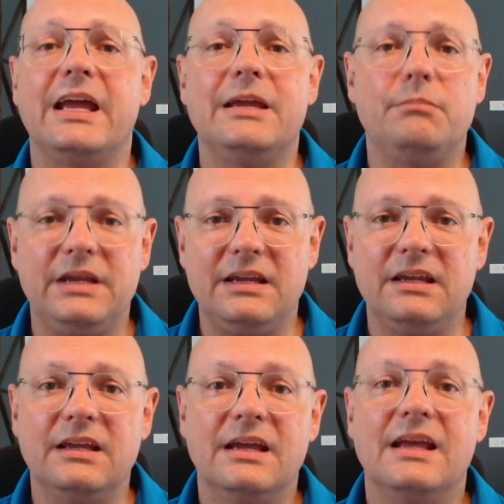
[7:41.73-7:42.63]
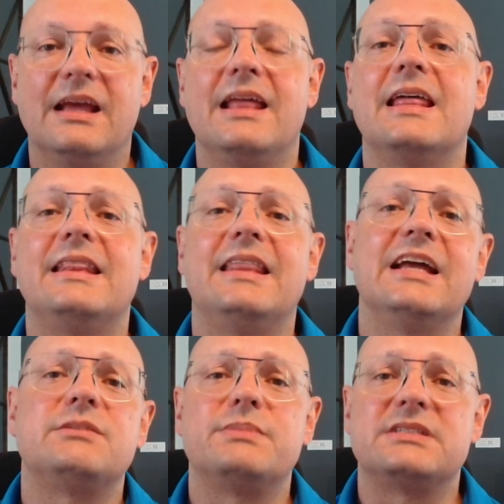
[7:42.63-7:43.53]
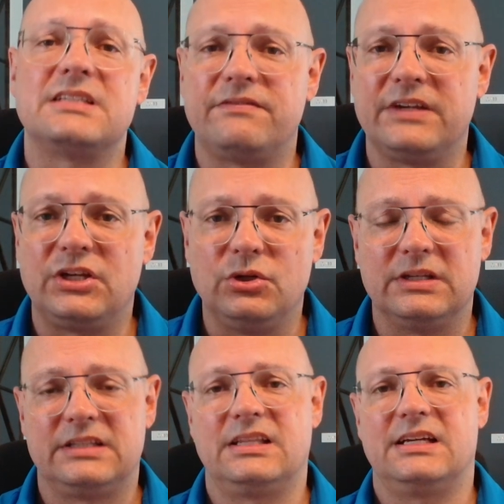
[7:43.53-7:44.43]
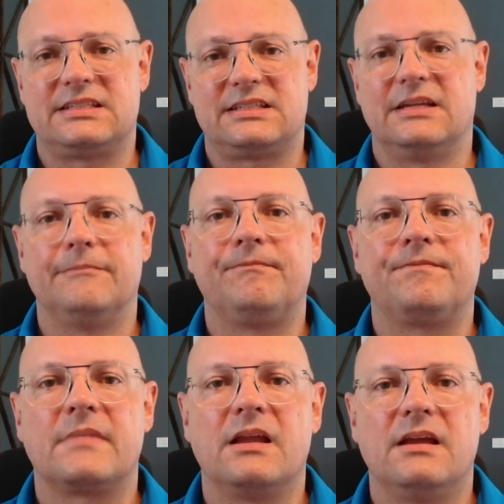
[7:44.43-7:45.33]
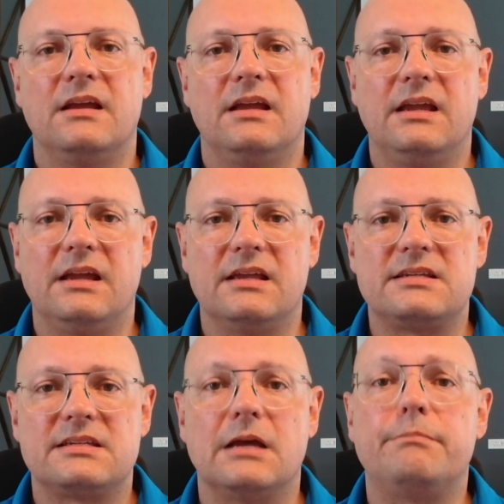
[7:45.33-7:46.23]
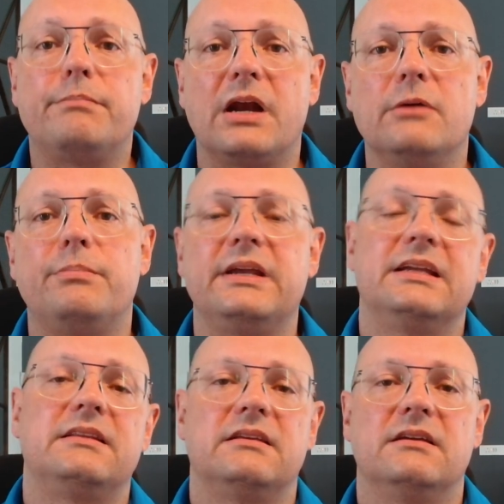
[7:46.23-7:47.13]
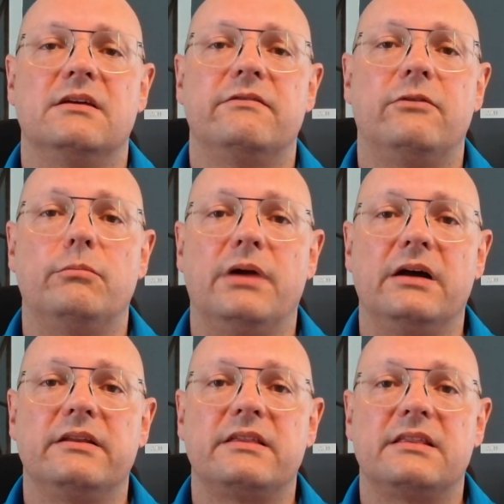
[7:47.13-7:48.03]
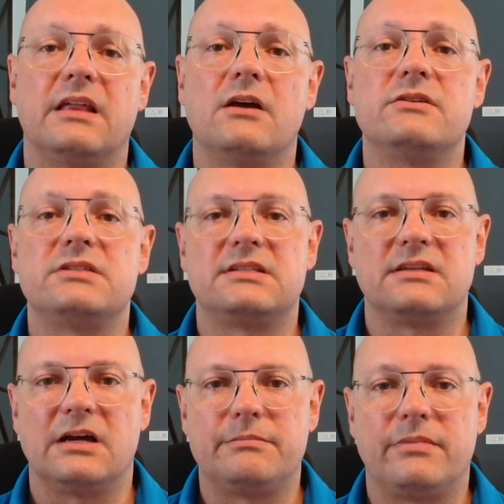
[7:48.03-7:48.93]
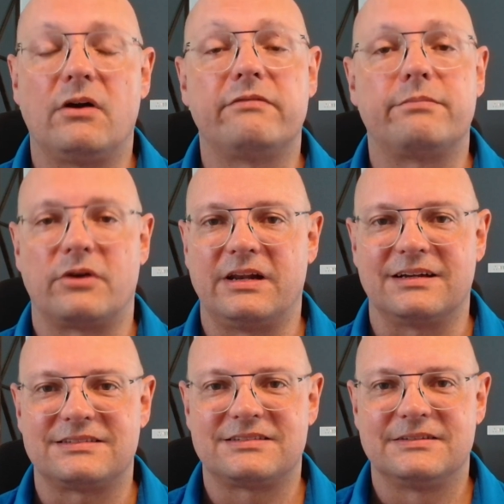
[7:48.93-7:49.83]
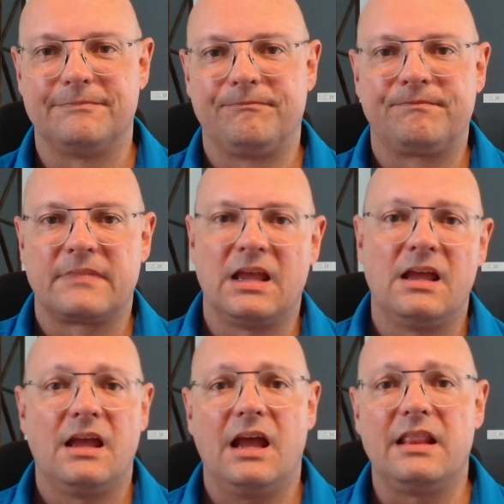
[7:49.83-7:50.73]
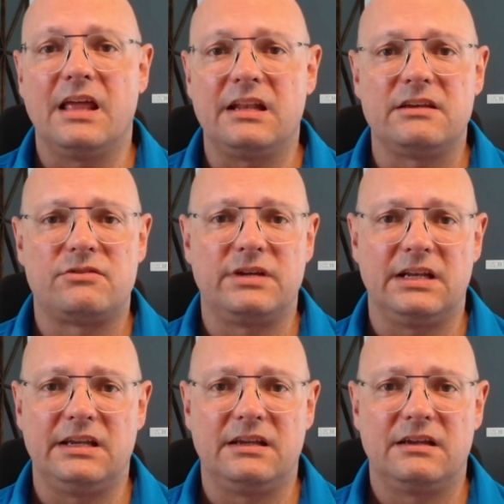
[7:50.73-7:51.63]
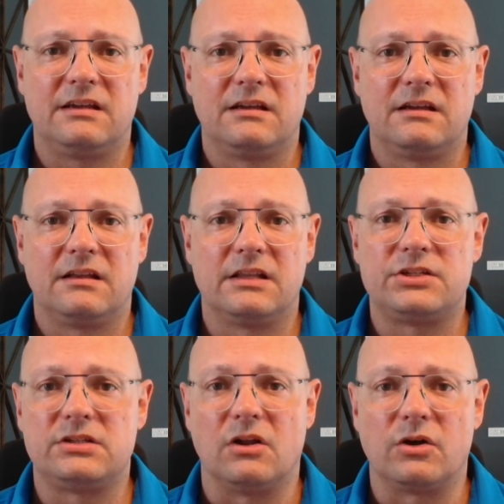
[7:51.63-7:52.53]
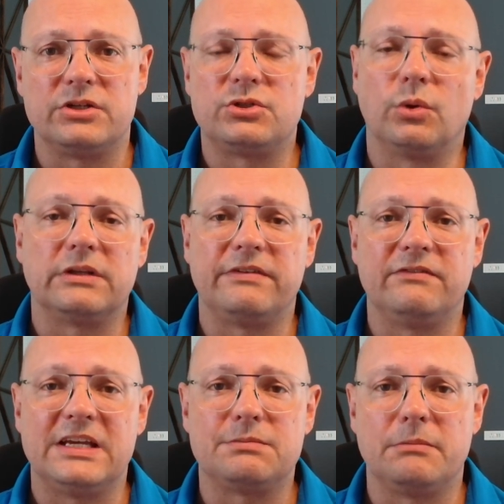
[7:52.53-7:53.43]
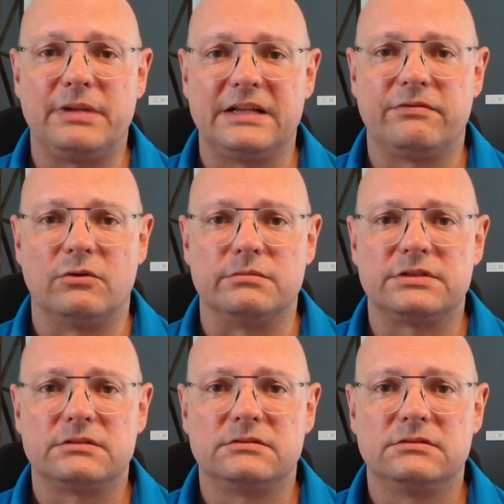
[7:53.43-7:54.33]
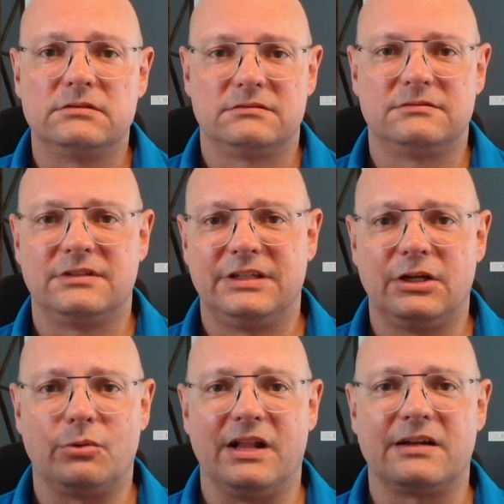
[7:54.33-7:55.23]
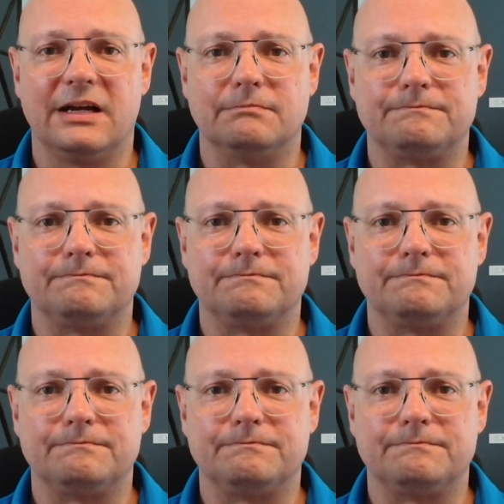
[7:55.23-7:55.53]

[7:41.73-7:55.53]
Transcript: be that that specific unit trust is appropriate for both those type of products. And that is really the long and short of investment platforms. You're welcome.